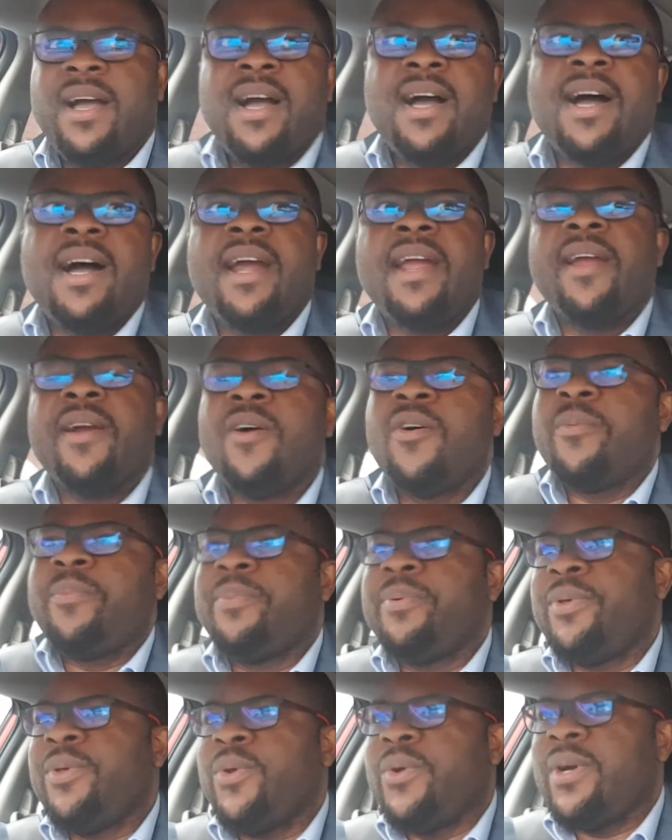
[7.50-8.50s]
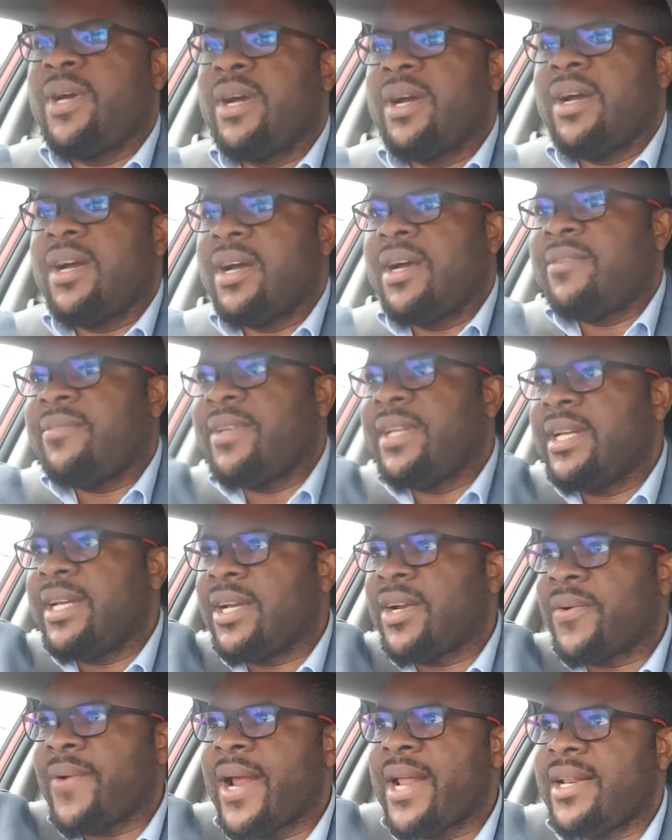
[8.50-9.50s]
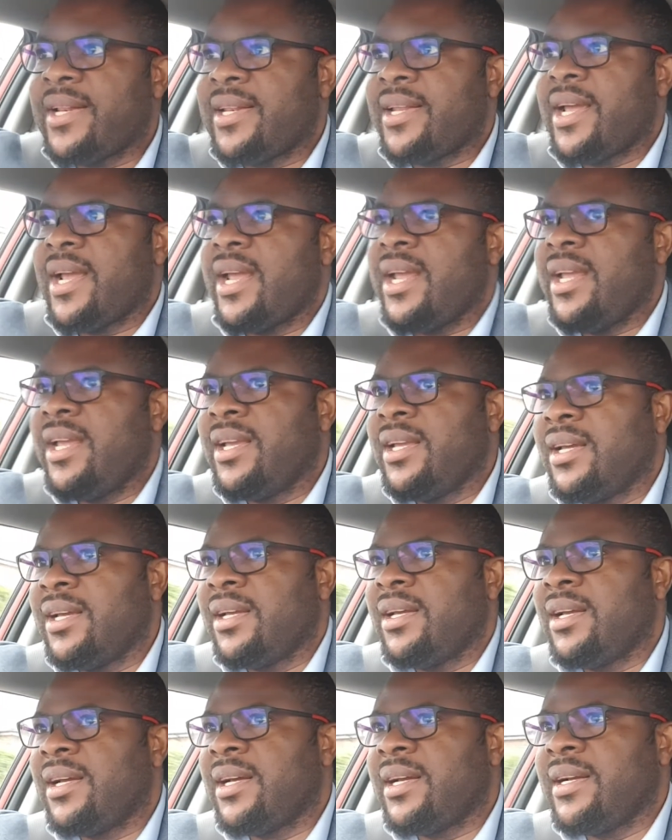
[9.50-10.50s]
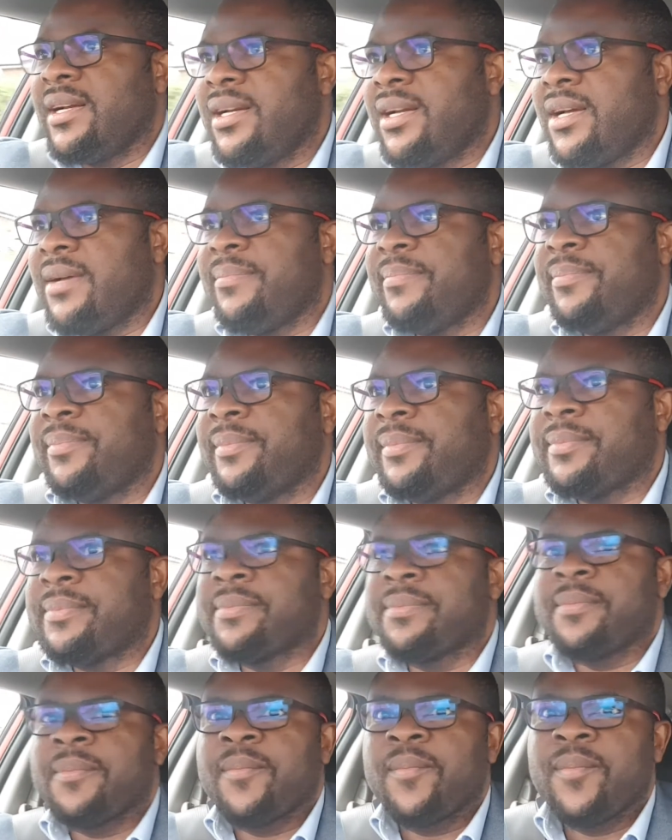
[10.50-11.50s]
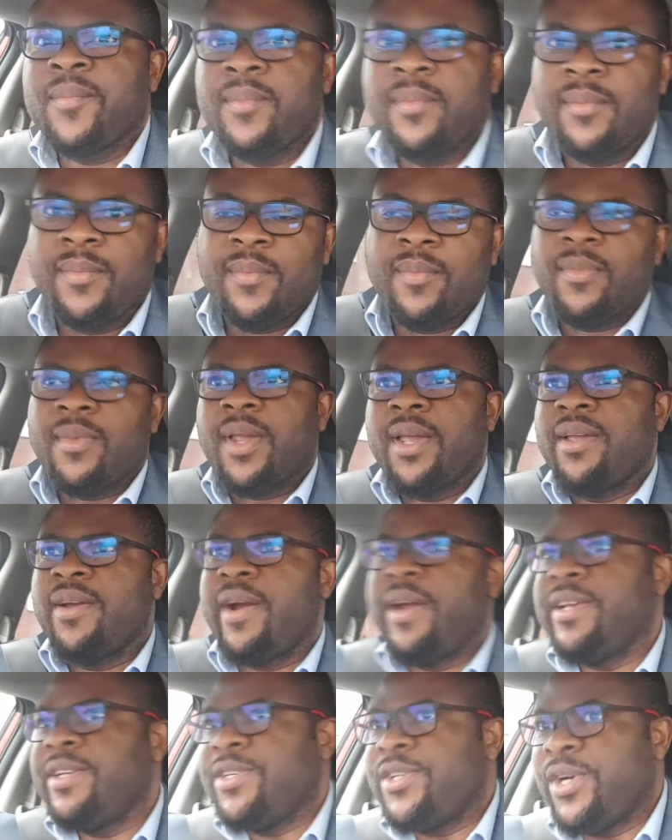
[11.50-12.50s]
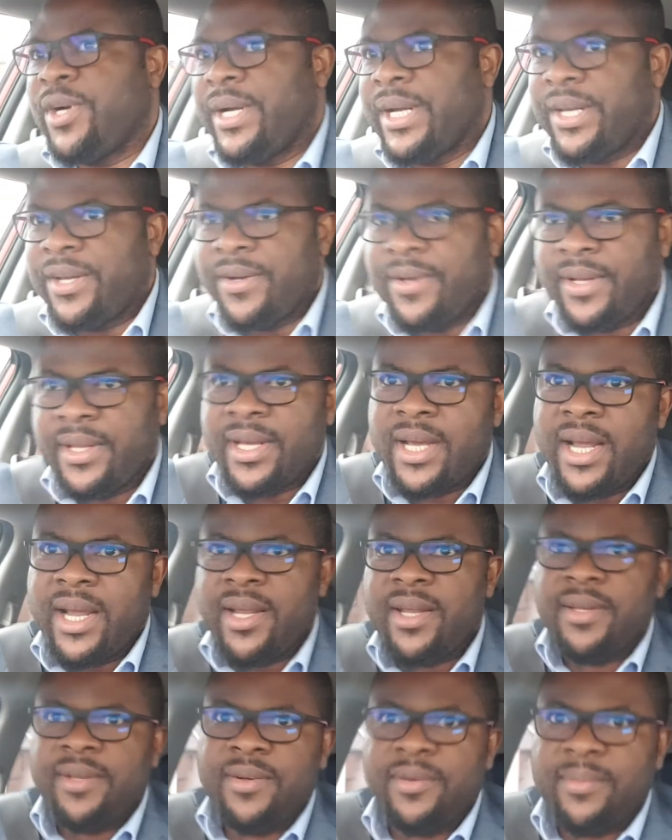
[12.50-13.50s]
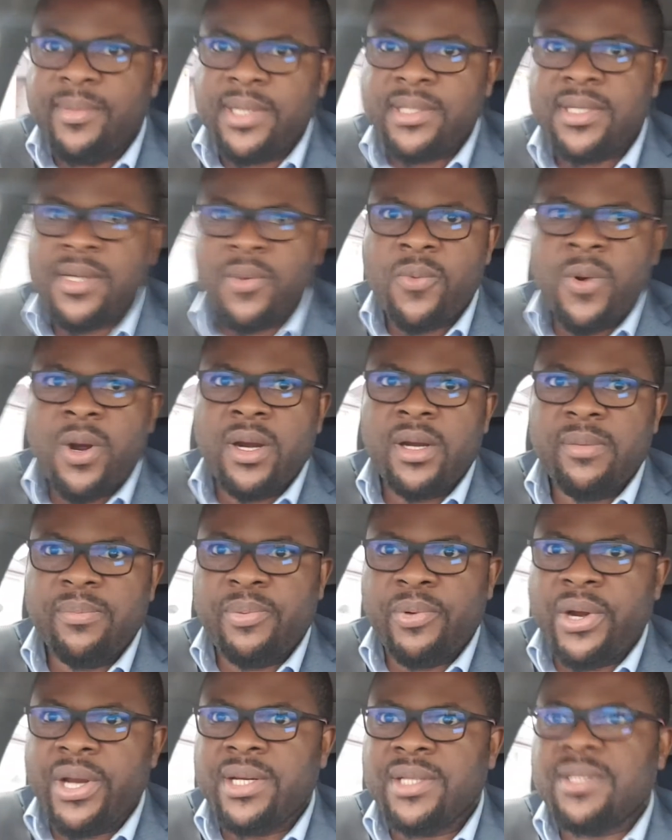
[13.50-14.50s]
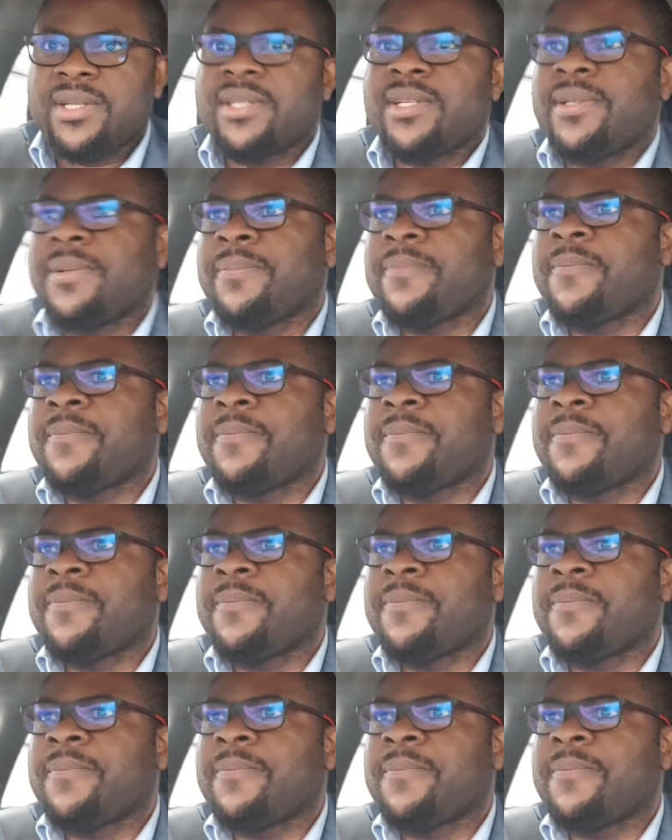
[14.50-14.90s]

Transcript: I hope you are having a great day and you're enjoying your day, no matter what it brings.